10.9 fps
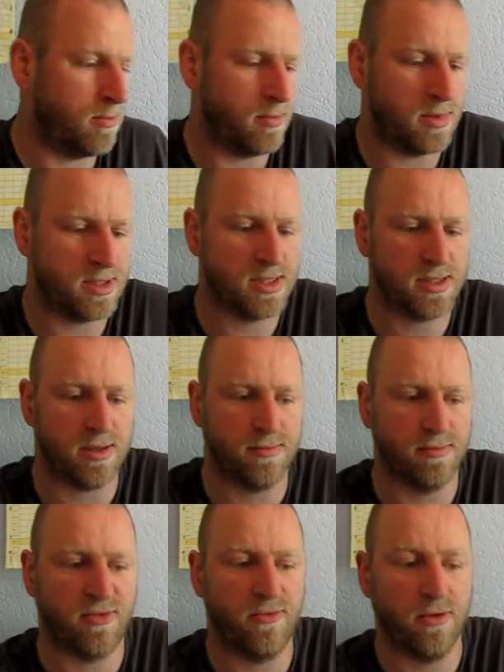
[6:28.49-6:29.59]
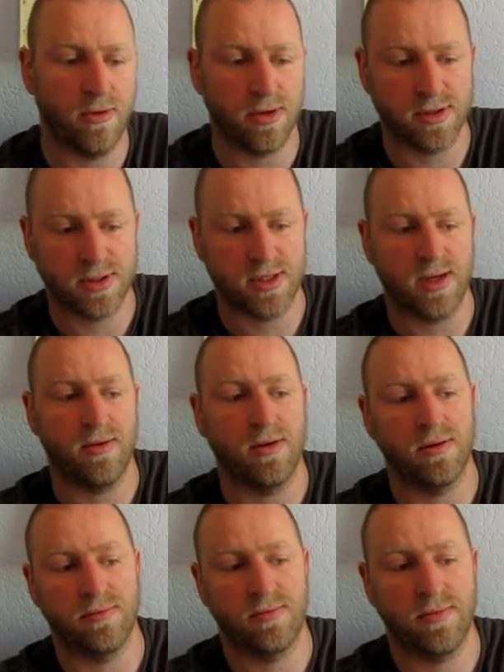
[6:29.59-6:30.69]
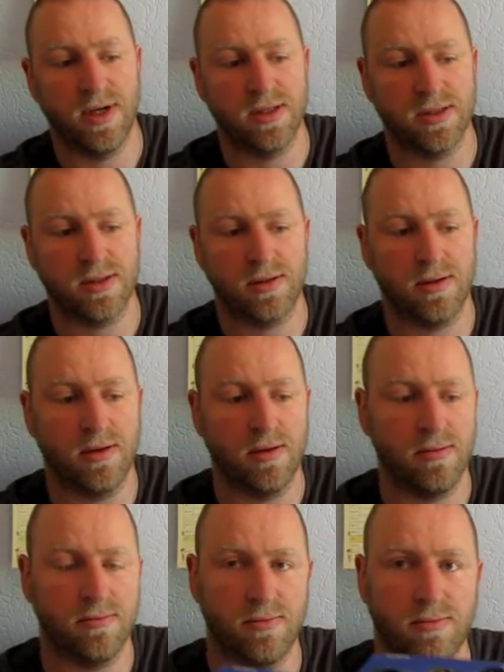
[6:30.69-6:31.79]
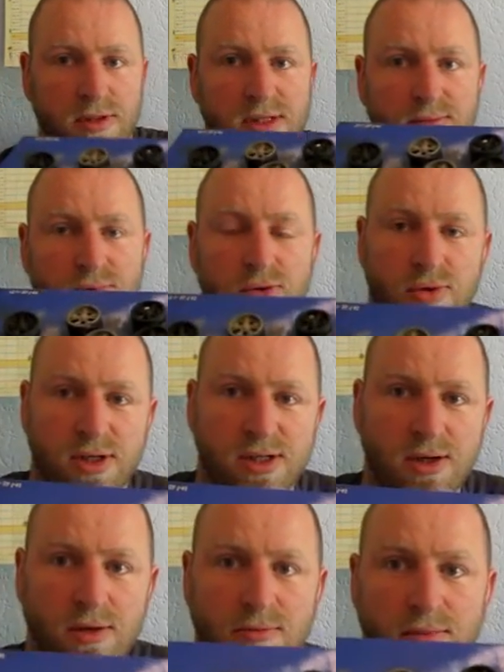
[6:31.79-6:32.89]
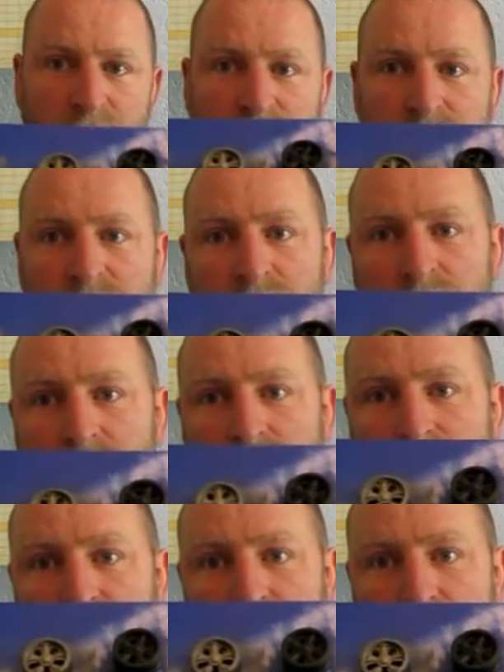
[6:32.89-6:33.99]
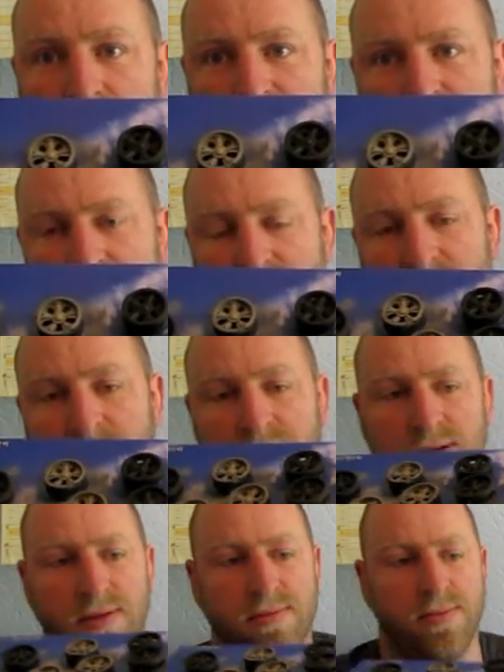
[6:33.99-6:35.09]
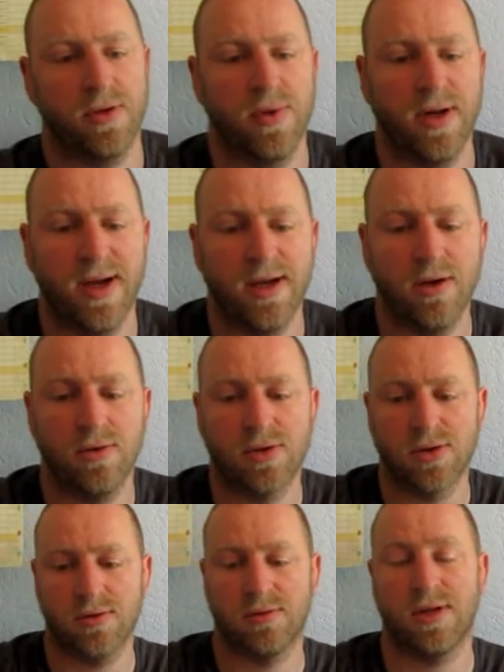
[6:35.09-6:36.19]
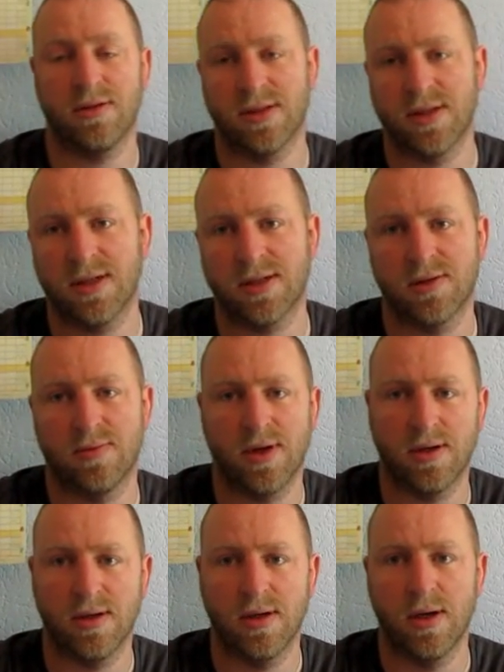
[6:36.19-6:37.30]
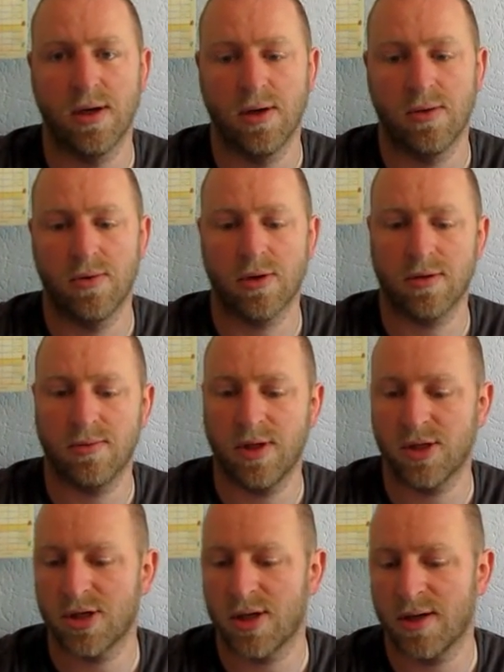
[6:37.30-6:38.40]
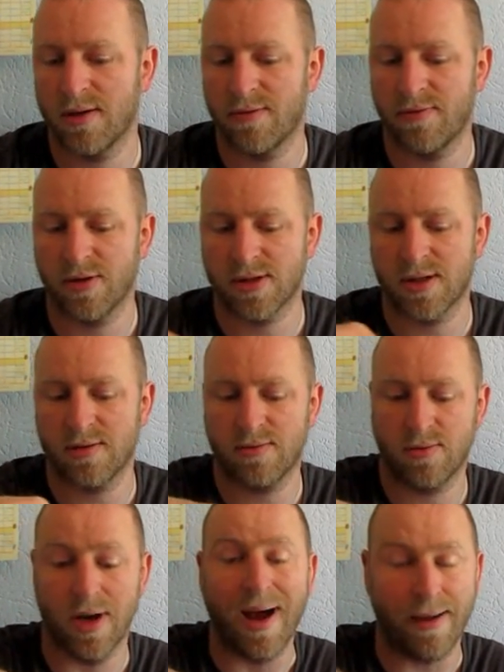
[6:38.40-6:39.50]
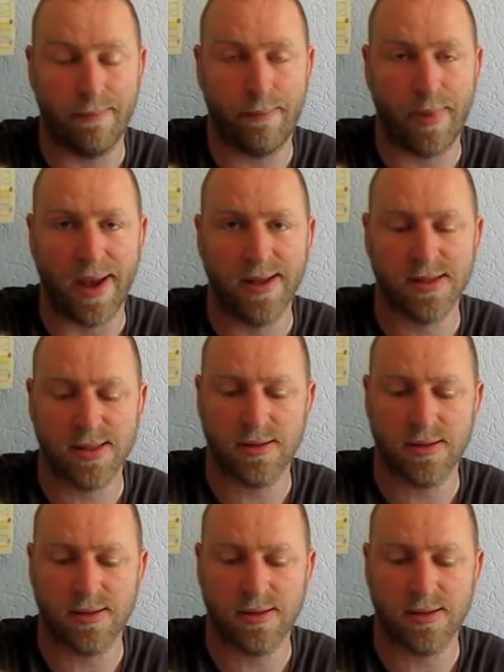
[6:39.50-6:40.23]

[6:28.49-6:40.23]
some further step, or made some progress on my rollers. When I go downstairs to my working bench, when I paint